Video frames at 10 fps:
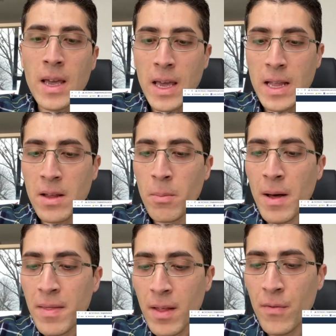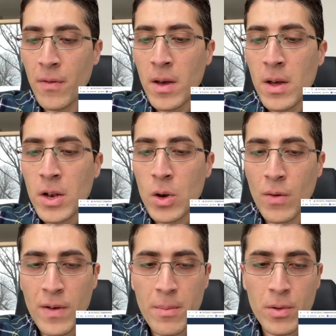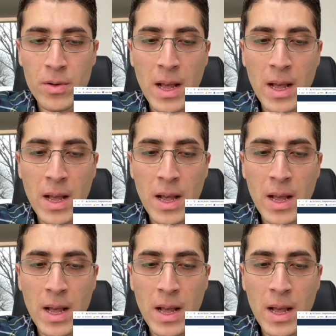in the month of November?